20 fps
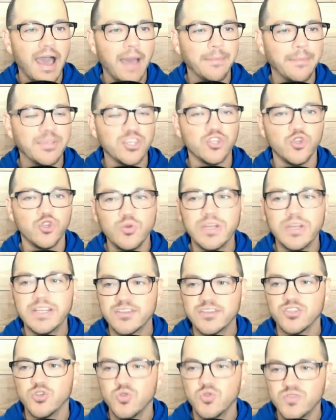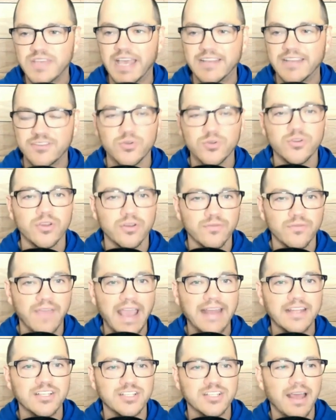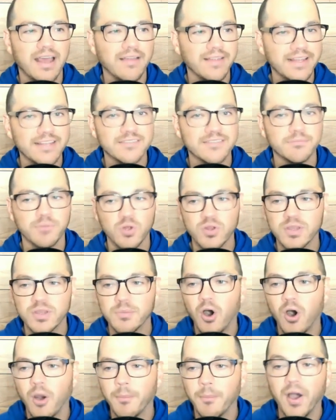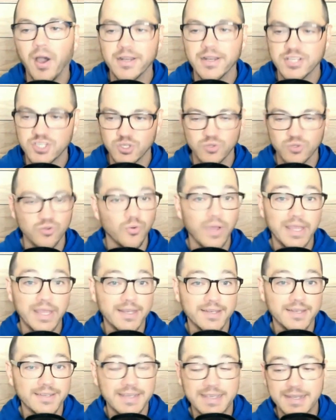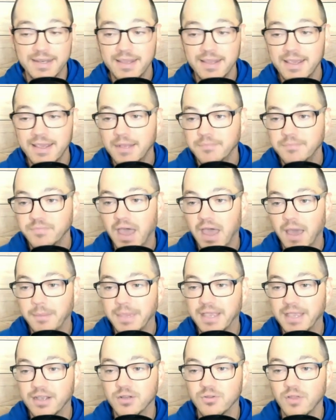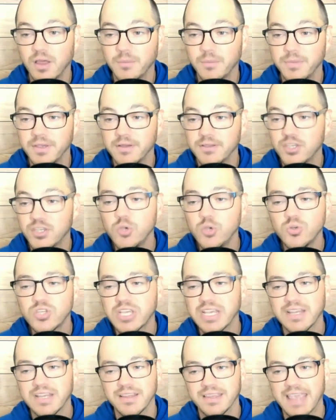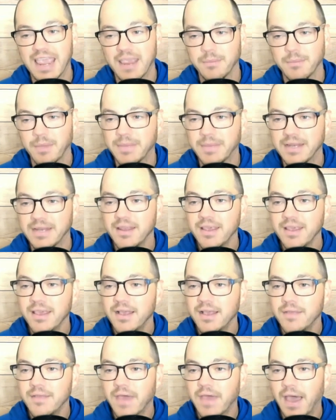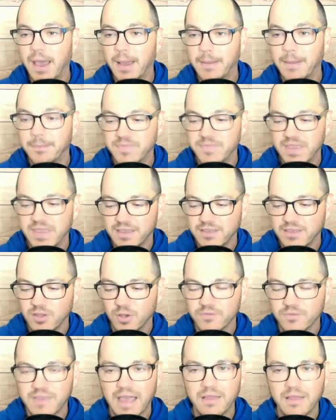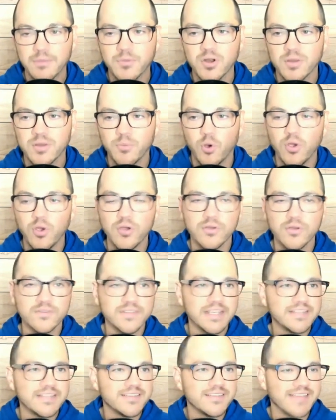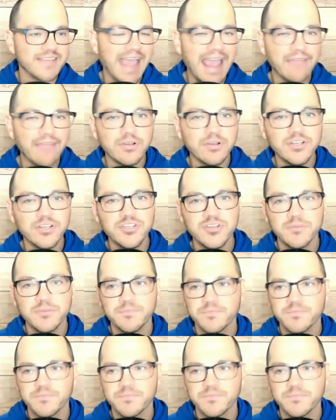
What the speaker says: You need to use that to your advantage and not let his bully ball punish you the way that it did in Columbia. Huge key to the game. I mean, if Collin Murray-Boyles gets his average,